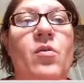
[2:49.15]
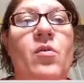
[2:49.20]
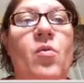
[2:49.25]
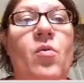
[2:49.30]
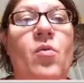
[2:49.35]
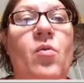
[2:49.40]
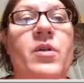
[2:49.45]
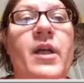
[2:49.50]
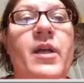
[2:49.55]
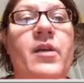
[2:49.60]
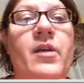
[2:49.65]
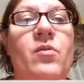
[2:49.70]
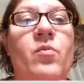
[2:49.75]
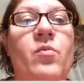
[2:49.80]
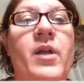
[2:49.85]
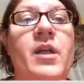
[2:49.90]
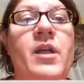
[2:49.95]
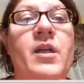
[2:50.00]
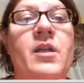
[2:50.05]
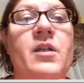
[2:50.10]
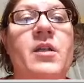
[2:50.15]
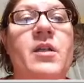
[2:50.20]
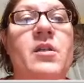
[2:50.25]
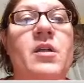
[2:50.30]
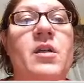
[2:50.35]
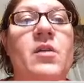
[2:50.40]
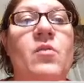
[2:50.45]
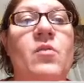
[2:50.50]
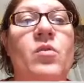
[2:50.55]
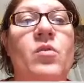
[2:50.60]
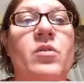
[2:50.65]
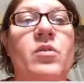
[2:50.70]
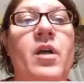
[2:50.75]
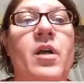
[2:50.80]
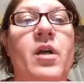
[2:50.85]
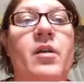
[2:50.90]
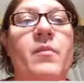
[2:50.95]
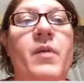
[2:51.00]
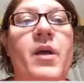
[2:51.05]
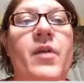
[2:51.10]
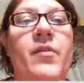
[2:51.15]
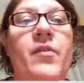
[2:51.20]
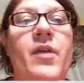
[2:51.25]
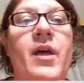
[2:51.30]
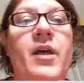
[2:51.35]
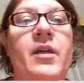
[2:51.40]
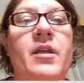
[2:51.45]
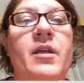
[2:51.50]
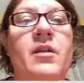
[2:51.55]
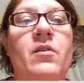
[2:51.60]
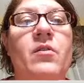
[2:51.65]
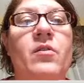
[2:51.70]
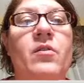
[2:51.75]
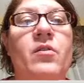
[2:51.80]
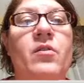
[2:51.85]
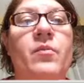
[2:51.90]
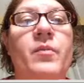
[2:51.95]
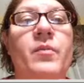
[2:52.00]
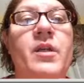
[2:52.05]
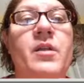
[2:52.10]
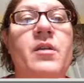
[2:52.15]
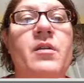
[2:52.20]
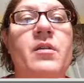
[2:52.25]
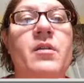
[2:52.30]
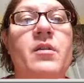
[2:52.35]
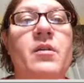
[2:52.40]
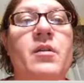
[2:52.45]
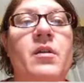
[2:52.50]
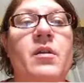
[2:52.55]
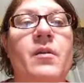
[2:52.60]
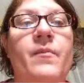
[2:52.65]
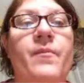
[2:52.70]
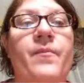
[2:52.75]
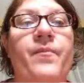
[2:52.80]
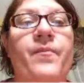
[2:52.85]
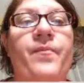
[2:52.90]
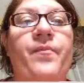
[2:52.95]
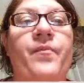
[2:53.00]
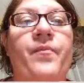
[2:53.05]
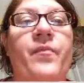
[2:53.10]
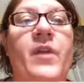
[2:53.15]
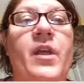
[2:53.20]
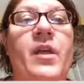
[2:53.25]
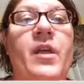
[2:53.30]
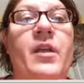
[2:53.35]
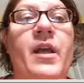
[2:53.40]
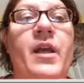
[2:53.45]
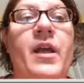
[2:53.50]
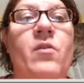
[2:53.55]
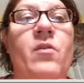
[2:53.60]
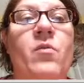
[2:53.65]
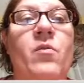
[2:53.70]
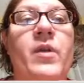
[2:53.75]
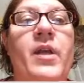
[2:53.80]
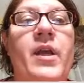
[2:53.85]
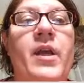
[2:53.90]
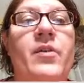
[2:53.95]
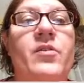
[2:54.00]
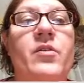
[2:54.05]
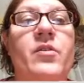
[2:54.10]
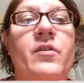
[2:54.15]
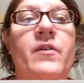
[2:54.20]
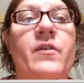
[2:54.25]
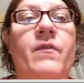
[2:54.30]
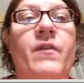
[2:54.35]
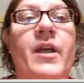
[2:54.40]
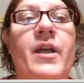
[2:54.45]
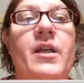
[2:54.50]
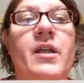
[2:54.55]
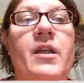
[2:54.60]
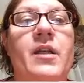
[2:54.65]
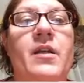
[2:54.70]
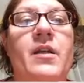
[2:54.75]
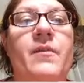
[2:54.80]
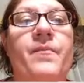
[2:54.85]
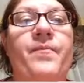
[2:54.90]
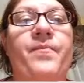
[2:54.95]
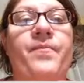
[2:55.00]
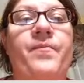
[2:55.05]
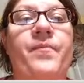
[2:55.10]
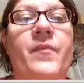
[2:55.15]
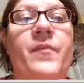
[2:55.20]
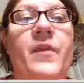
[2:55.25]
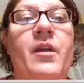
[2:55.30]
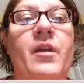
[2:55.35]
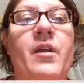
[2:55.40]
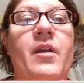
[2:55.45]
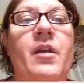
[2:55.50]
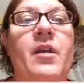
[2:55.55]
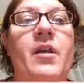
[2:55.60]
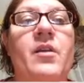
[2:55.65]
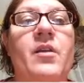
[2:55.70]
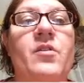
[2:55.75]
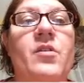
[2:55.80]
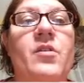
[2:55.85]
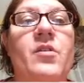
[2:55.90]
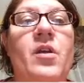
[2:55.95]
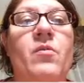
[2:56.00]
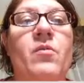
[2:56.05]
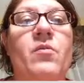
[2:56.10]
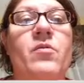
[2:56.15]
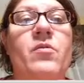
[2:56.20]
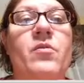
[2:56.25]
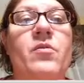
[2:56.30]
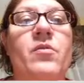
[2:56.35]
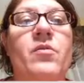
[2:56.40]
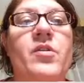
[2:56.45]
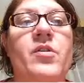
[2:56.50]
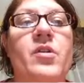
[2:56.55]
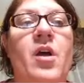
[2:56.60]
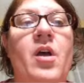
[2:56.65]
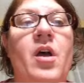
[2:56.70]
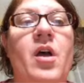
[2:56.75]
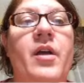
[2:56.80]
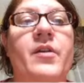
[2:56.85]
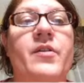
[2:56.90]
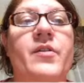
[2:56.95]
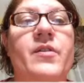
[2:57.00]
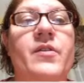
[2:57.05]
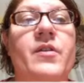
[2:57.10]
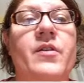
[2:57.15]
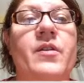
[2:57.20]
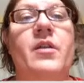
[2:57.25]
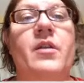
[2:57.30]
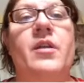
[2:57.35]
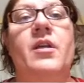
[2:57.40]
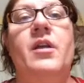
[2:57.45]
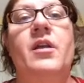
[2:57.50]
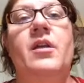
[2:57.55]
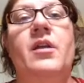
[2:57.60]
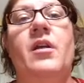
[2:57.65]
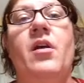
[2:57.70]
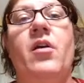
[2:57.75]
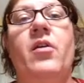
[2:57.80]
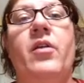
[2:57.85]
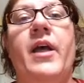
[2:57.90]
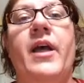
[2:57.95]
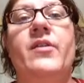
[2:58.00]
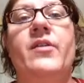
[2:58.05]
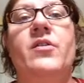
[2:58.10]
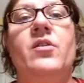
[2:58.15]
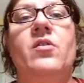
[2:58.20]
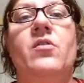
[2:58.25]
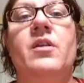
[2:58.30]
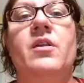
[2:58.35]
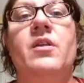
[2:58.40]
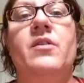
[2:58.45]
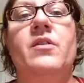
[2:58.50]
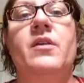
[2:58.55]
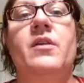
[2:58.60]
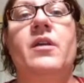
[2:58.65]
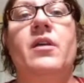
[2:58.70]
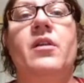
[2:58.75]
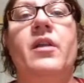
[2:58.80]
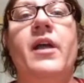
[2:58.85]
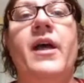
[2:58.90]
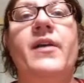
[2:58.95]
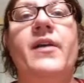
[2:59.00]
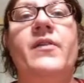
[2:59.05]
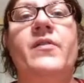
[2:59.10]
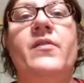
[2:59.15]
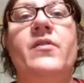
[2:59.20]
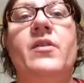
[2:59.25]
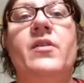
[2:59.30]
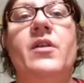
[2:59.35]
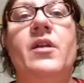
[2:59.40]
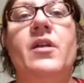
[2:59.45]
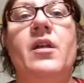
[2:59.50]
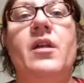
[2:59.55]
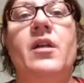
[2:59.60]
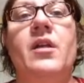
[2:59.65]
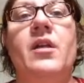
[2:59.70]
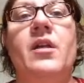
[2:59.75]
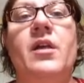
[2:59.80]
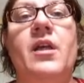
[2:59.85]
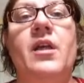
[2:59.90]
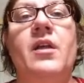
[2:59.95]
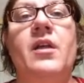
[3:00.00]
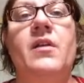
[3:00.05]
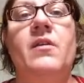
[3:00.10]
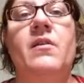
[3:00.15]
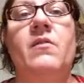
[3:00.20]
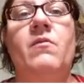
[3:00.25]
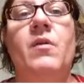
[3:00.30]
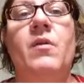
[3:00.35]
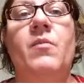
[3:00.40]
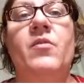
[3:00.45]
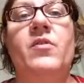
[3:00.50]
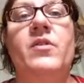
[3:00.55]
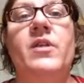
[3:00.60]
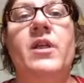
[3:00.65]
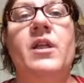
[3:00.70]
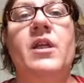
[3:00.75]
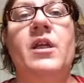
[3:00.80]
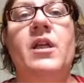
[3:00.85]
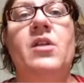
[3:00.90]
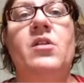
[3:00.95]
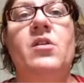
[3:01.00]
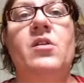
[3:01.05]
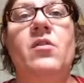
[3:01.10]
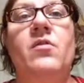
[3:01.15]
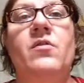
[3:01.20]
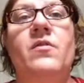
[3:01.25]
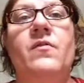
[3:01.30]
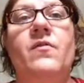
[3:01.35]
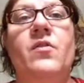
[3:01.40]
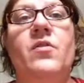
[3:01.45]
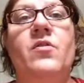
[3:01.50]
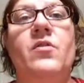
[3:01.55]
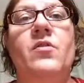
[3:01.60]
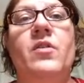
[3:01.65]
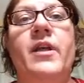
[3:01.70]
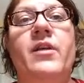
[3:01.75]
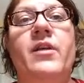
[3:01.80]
quartile range, and we'll talk about that in a little bit and how we actually find it. So, SOX, and I'll ask you this in class, again representing each of those first